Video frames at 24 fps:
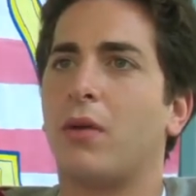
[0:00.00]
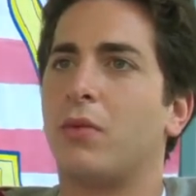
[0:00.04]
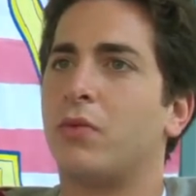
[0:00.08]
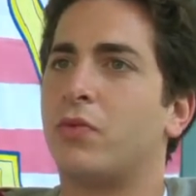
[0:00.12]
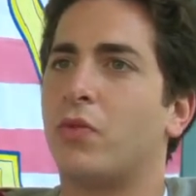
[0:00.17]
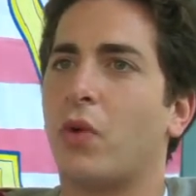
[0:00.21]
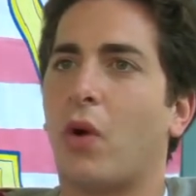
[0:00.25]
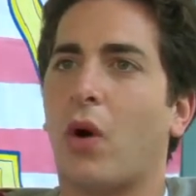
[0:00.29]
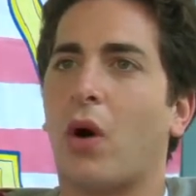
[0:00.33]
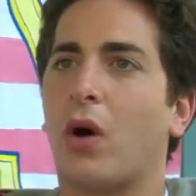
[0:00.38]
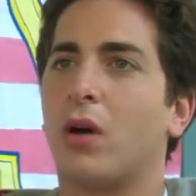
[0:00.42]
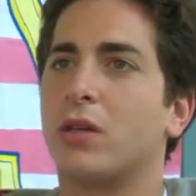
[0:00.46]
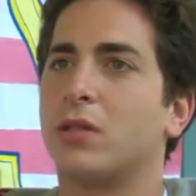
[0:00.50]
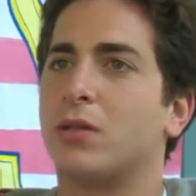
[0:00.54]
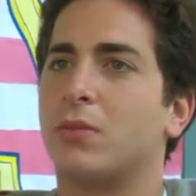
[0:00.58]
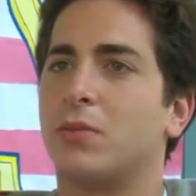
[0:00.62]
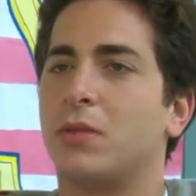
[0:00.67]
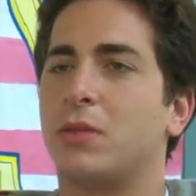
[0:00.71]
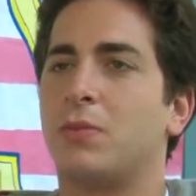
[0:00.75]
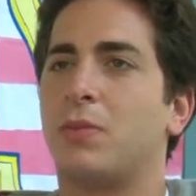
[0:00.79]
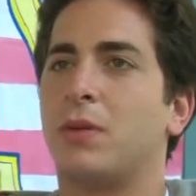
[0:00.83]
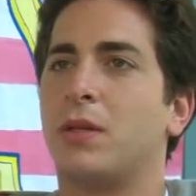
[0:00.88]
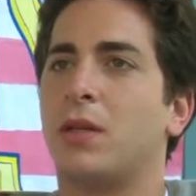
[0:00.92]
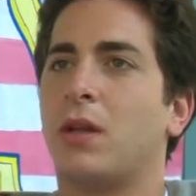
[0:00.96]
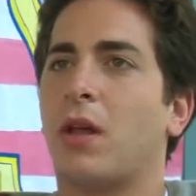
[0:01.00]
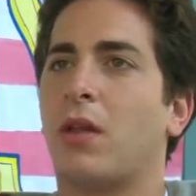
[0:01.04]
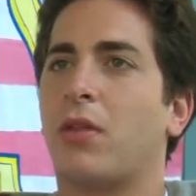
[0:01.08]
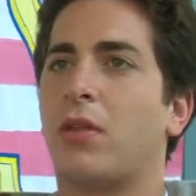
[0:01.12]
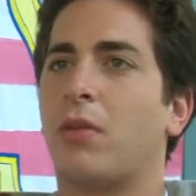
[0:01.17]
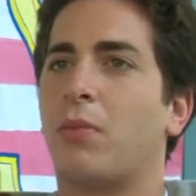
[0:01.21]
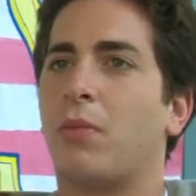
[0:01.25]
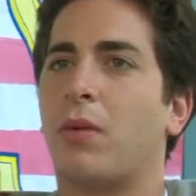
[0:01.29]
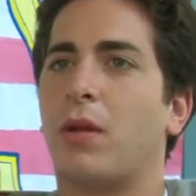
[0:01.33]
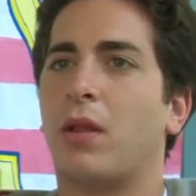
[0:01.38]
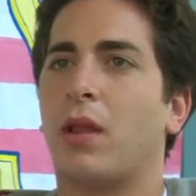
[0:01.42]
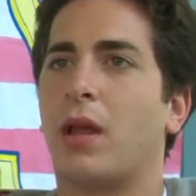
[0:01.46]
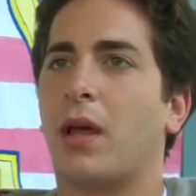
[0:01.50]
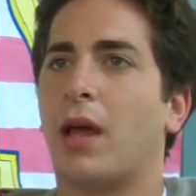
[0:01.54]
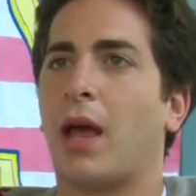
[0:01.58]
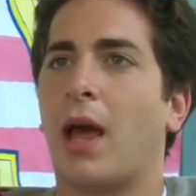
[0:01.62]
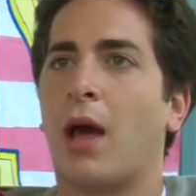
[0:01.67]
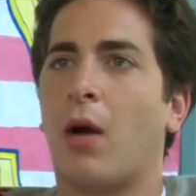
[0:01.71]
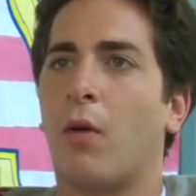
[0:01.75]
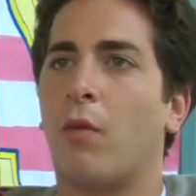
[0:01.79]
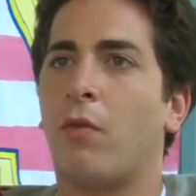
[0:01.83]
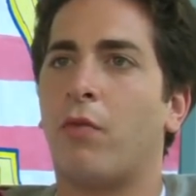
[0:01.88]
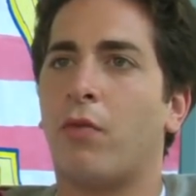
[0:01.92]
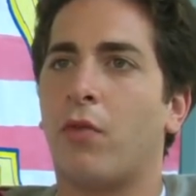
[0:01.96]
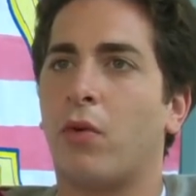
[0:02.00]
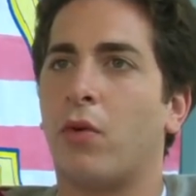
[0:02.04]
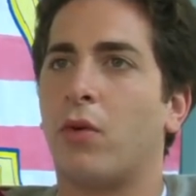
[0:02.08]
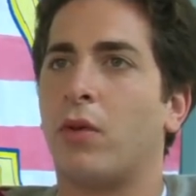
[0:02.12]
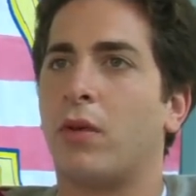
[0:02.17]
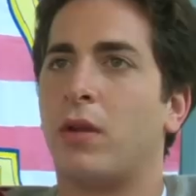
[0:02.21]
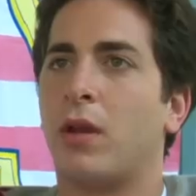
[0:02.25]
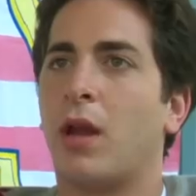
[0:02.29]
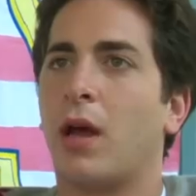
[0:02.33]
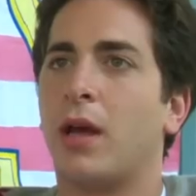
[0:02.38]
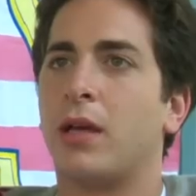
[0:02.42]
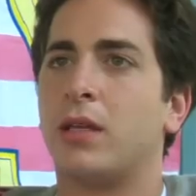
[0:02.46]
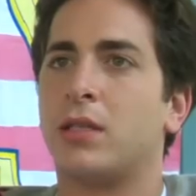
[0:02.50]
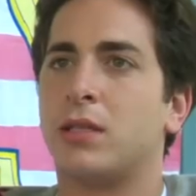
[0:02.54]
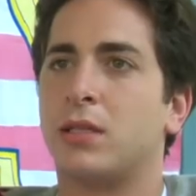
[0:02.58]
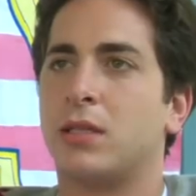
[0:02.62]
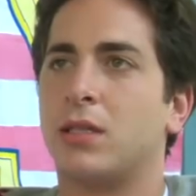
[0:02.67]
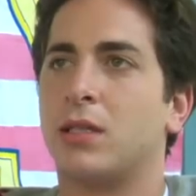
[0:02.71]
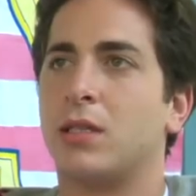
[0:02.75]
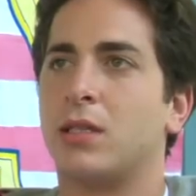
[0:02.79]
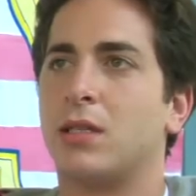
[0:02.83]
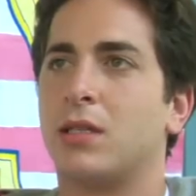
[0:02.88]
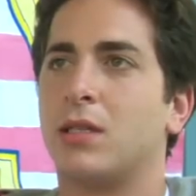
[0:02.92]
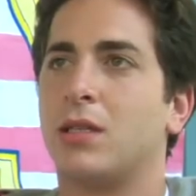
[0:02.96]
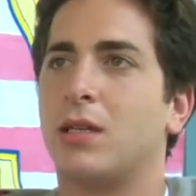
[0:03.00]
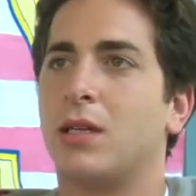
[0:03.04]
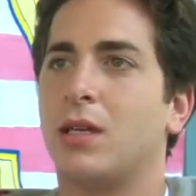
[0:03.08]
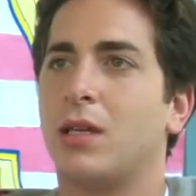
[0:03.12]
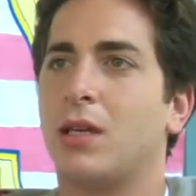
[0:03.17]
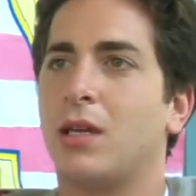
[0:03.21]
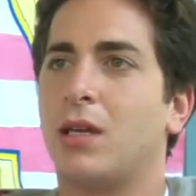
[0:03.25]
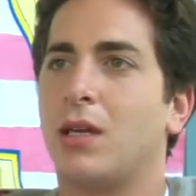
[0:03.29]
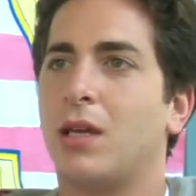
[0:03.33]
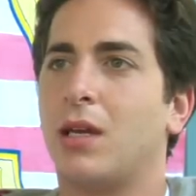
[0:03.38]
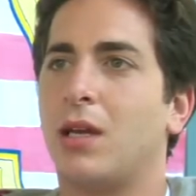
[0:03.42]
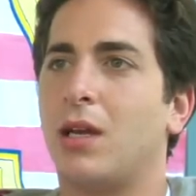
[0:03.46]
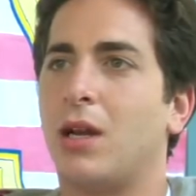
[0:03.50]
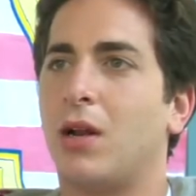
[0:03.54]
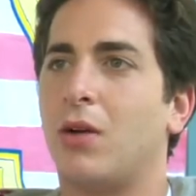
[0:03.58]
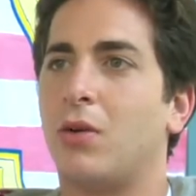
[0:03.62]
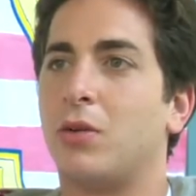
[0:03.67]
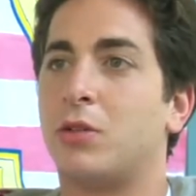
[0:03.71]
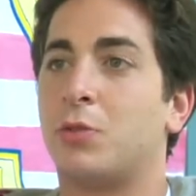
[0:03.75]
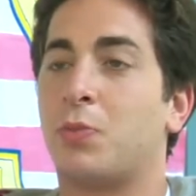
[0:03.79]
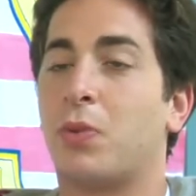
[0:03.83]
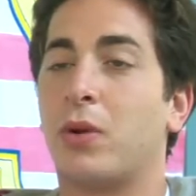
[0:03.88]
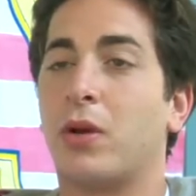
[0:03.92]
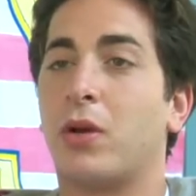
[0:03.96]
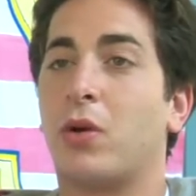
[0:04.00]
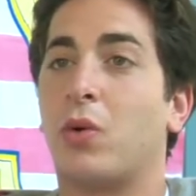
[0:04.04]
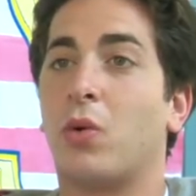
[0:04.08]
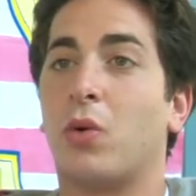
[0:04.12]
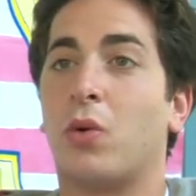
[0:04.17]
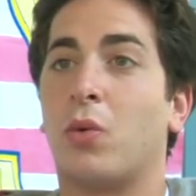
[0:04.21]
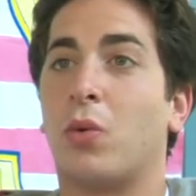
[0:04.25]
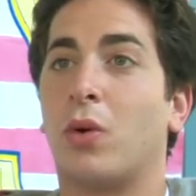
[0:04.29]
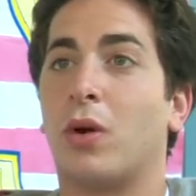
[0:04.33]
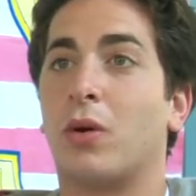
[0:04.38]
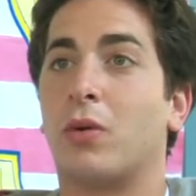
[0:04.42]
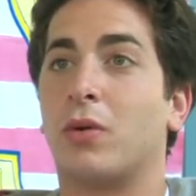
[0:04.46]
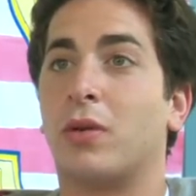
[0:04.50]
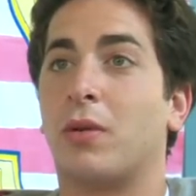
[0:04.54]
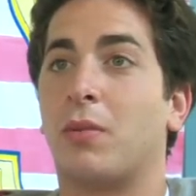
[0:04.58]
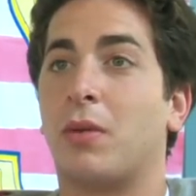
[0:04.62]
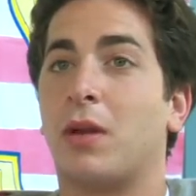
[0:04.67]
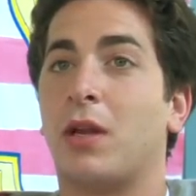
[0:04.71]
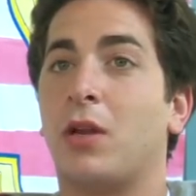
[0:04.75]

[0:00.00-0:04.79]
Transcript: He's awesome. He's been nothing but like helpful and nice, and you know it's pretty cool to work with him.